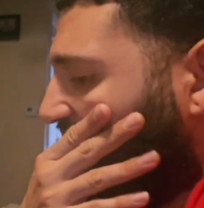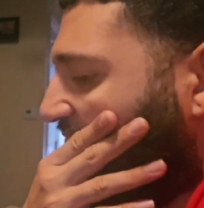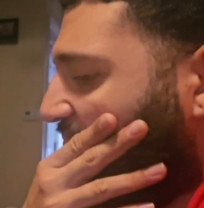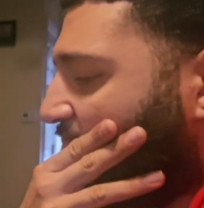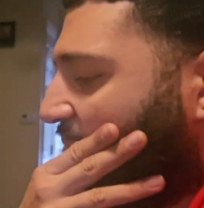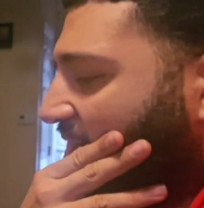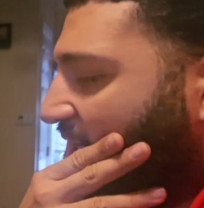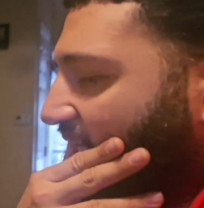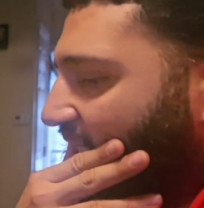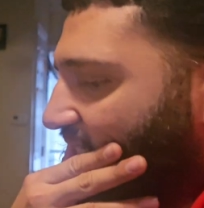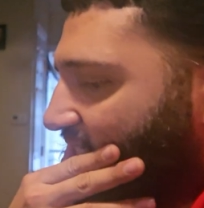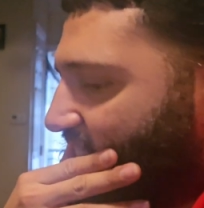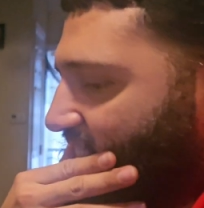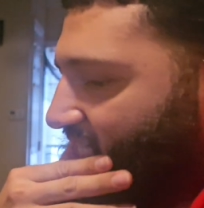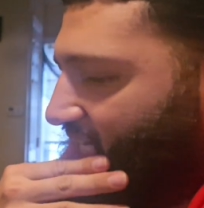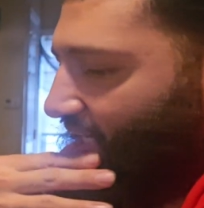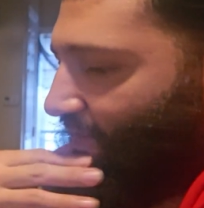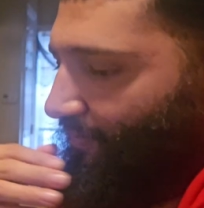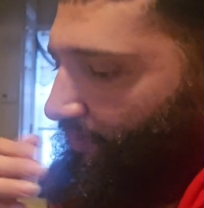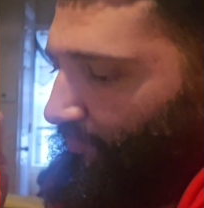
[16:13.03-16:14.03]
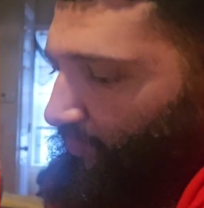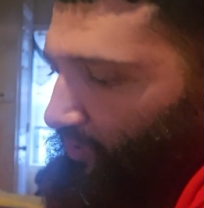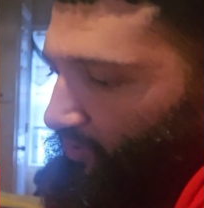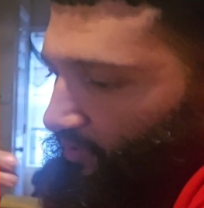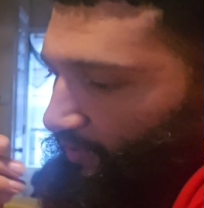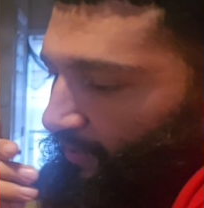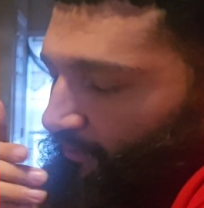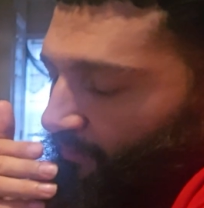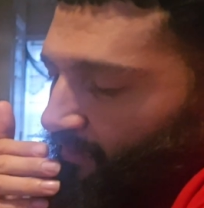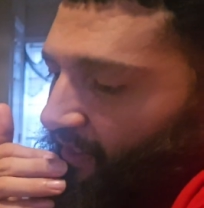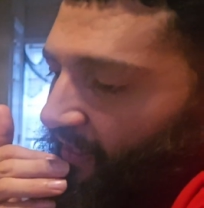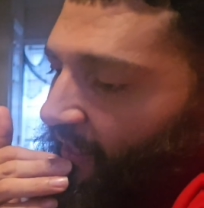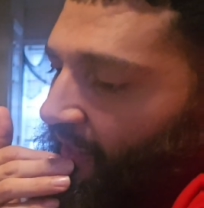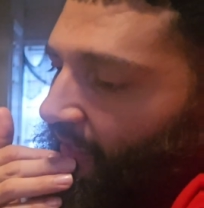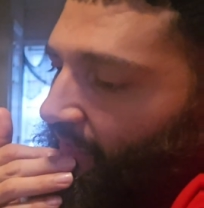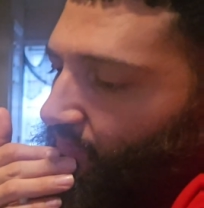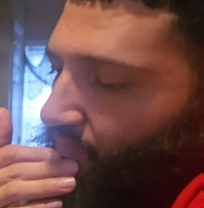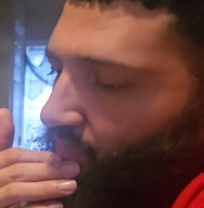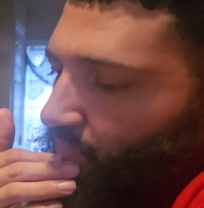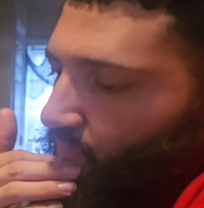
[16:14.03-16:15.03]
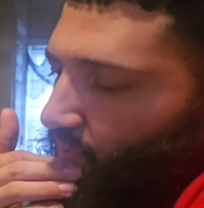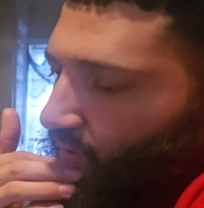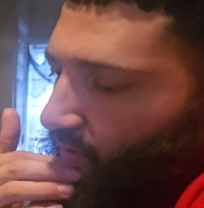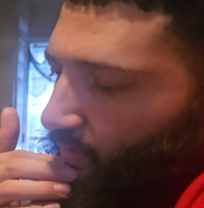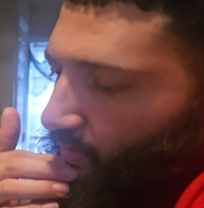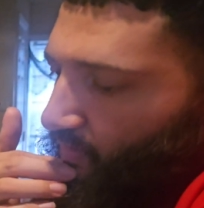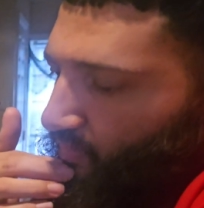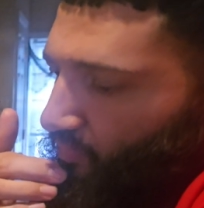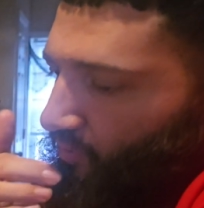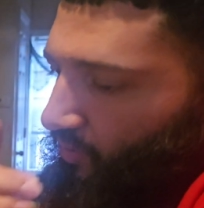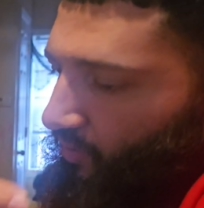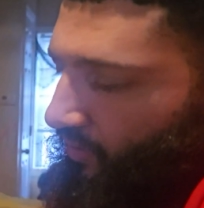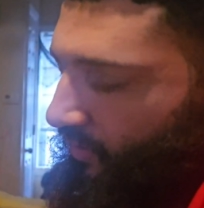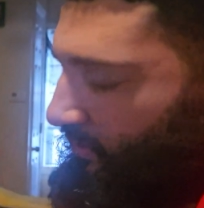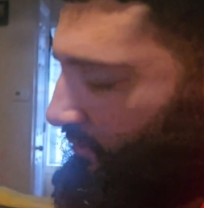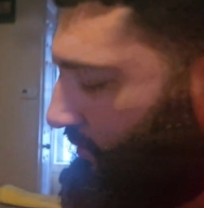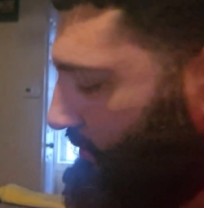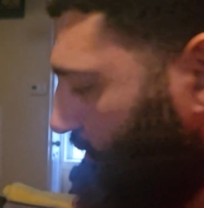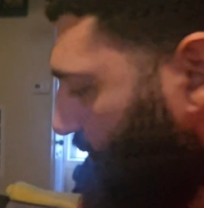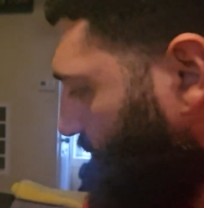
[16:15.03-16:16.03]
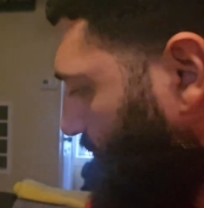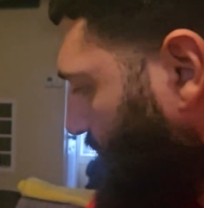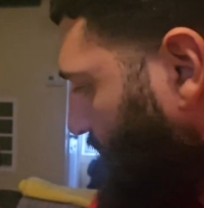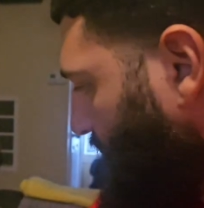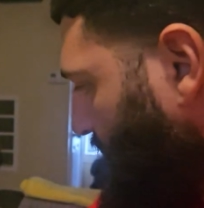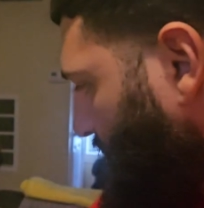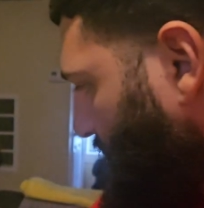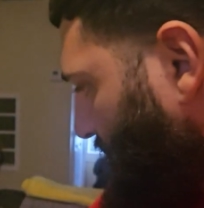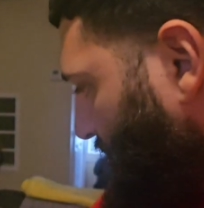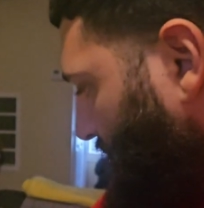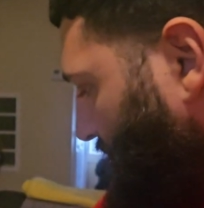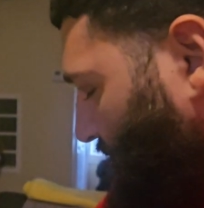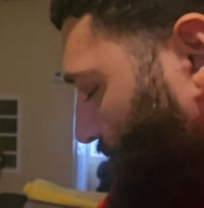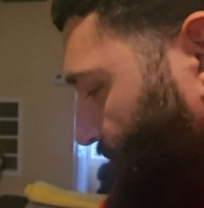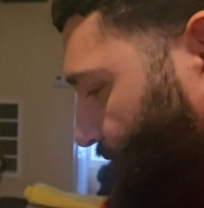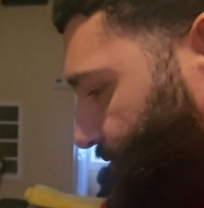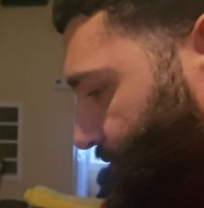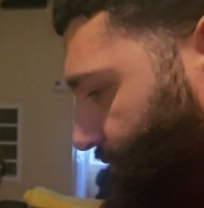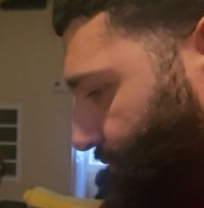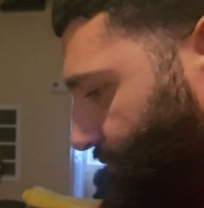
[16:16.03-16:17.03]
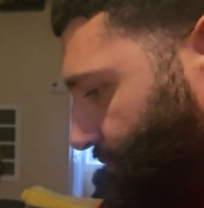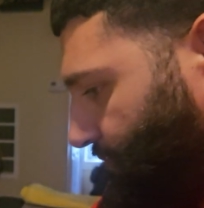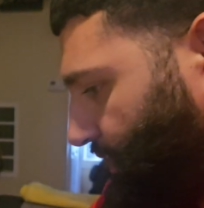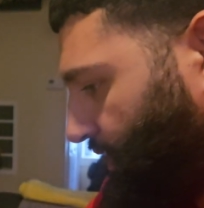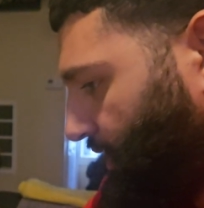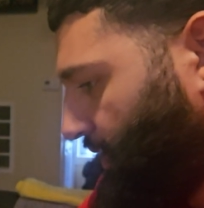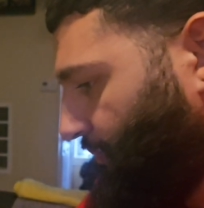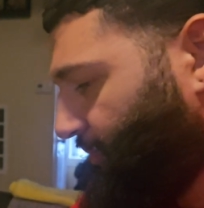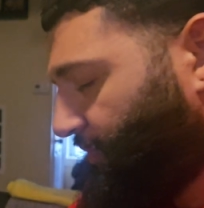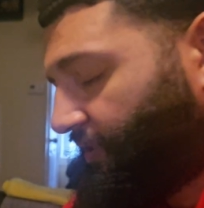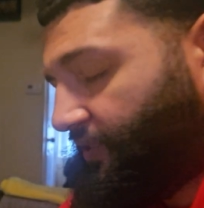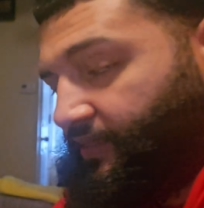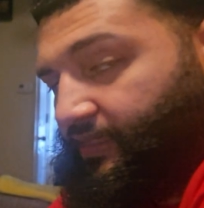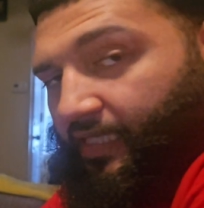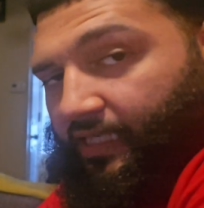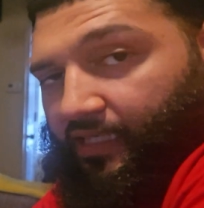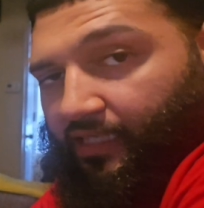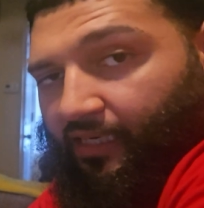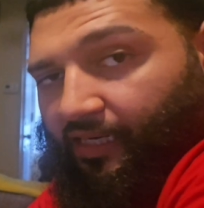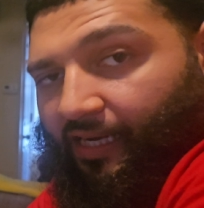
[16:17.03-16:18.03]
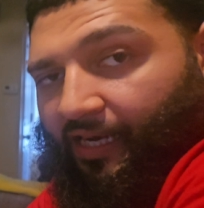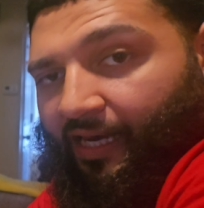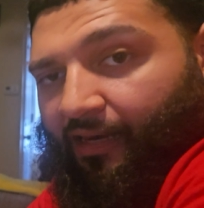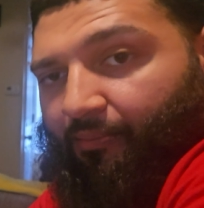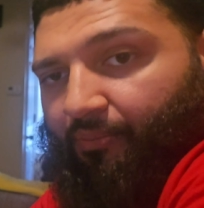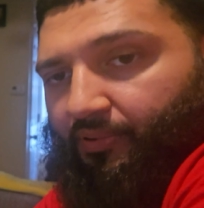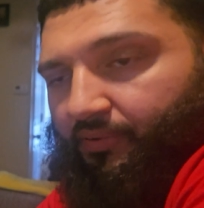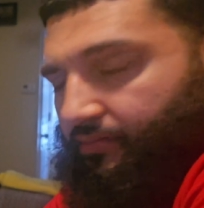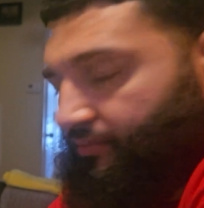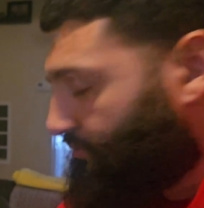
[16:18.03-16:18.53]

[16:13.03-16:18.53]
I'm probably gonna save the meal, that way I have one while I'm working. And I'm gonna take a nap.